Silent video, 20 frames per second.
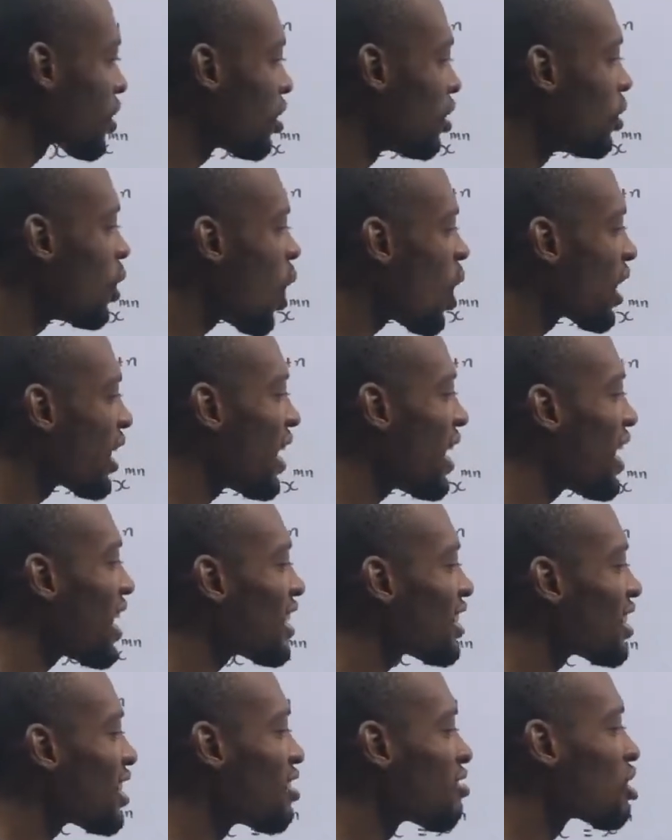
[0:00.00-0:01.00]
log
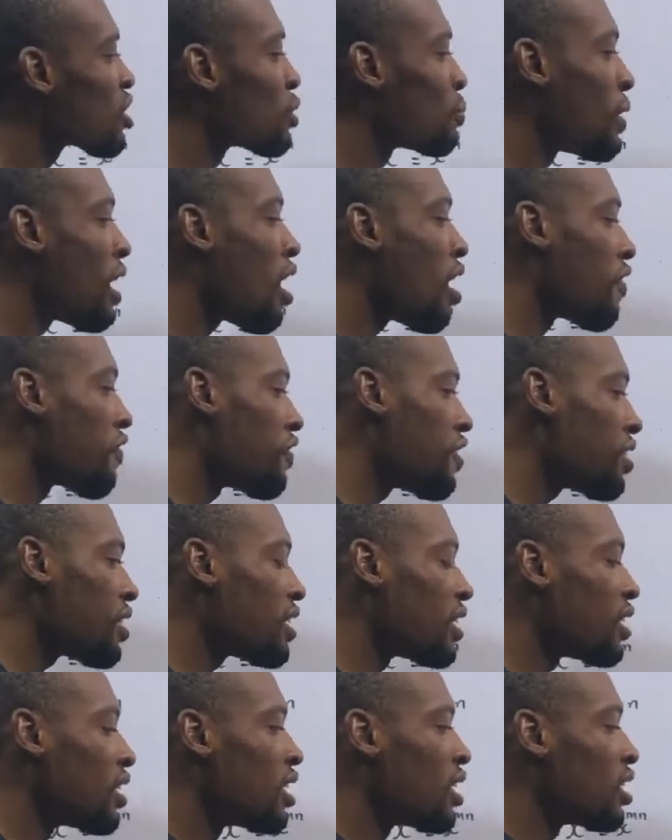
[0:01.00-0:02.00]
8 raised to the power of
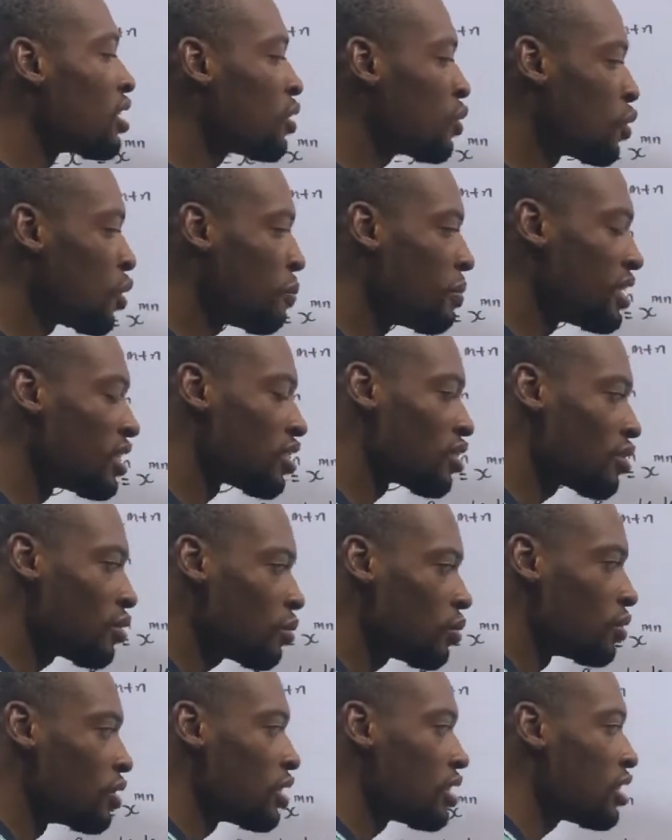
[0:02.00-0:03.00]
3 to base
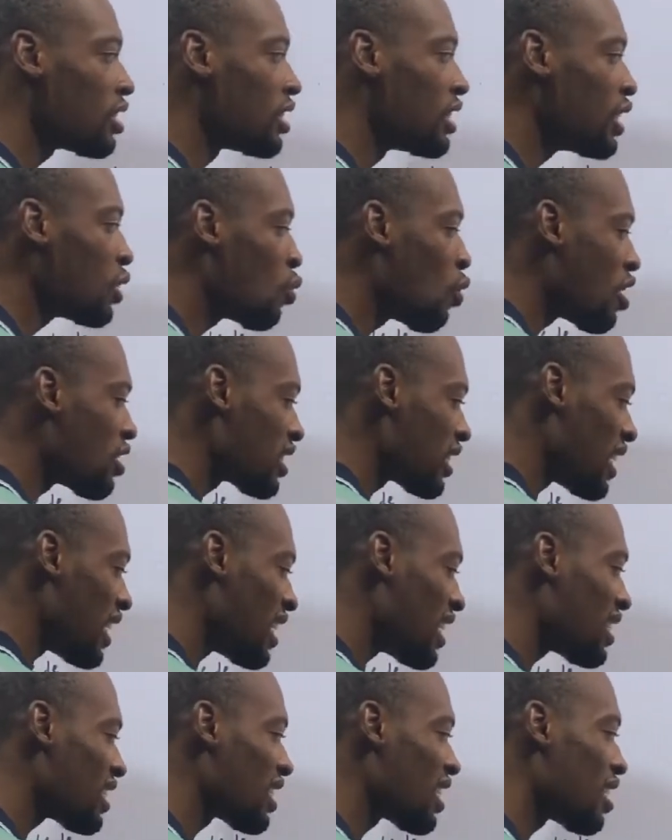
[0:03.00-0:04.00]
2 is equals
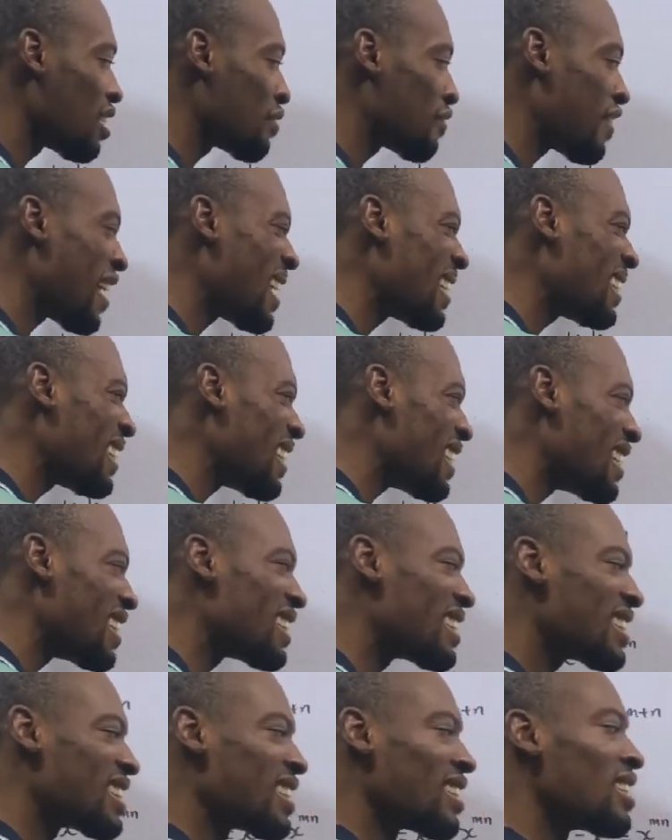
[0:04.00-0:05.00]
s, find
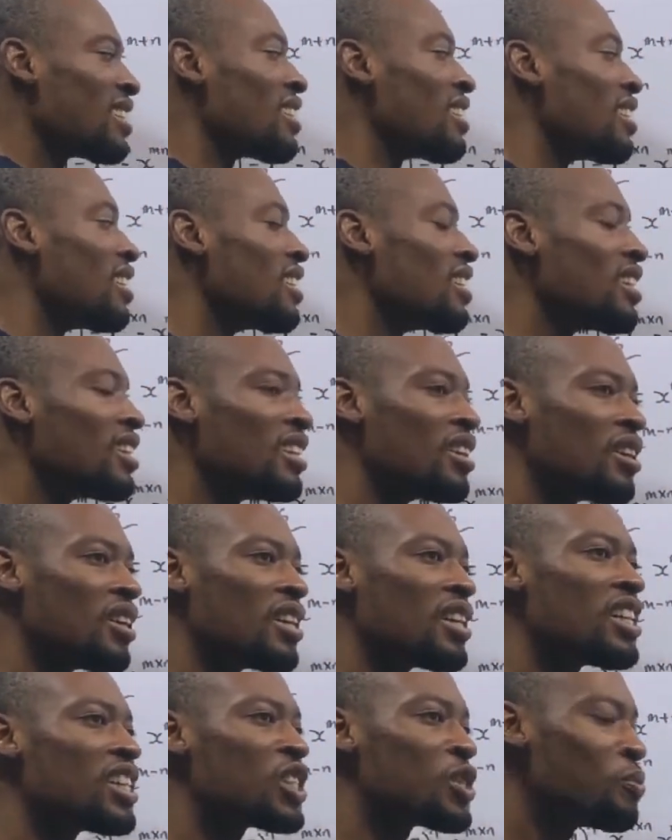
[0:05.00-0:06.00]
s,
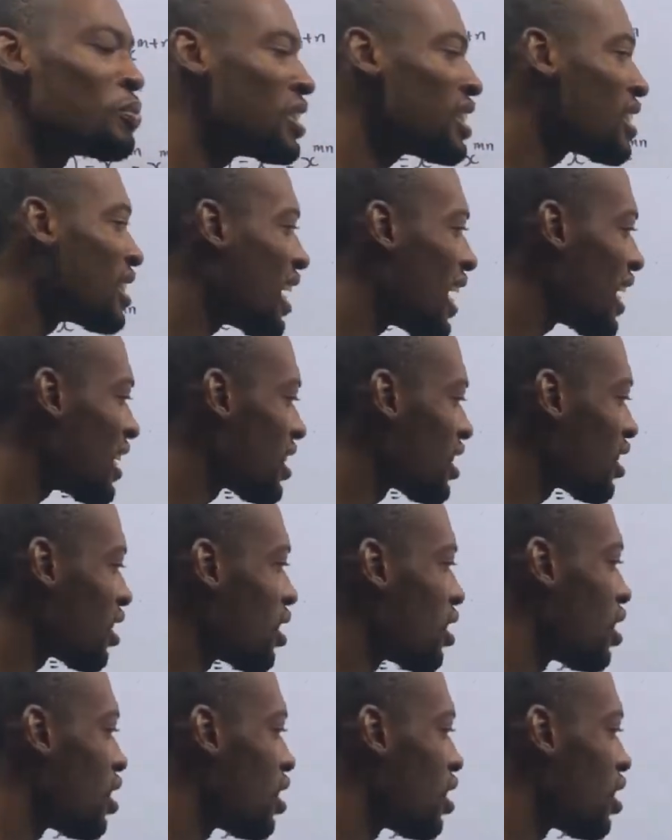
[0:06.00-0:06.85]
it means that